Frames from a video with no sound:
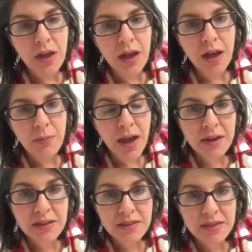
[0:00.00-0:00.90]
And
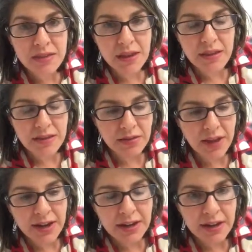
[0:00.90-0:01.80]
it's
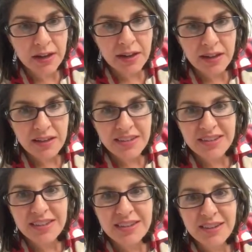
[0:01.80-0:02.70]
aligning
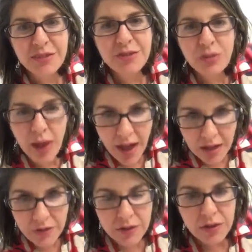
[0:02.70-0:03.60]
the skills you
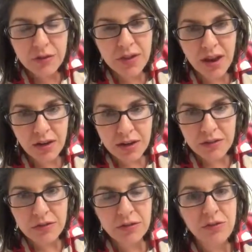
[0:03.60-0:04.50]
have in those
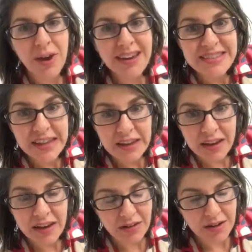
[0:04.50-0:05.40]
areas, those RISEC
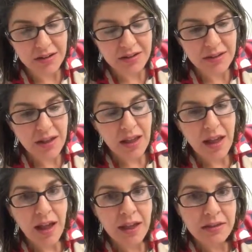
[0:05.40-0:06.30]
areas,
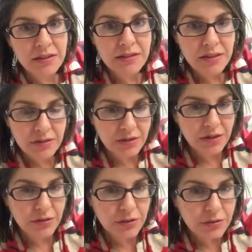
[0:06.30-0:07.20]
and the skills that
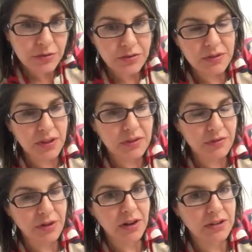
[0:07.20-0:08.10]
are used in
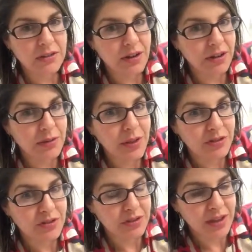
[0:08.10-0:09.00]
different kinds of
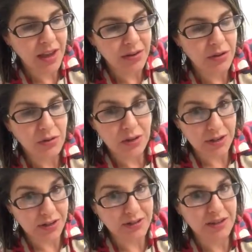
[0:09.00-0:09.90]
occupations. Again,
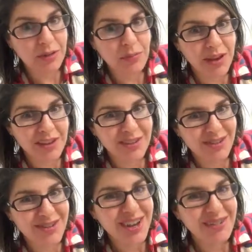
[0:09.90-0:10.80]
organizing them by
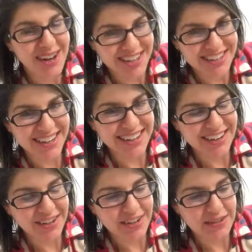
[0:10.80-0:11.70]
those RISEC
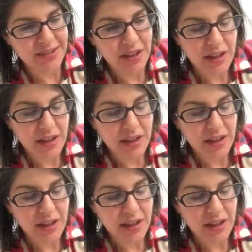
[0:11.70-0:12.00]
areas.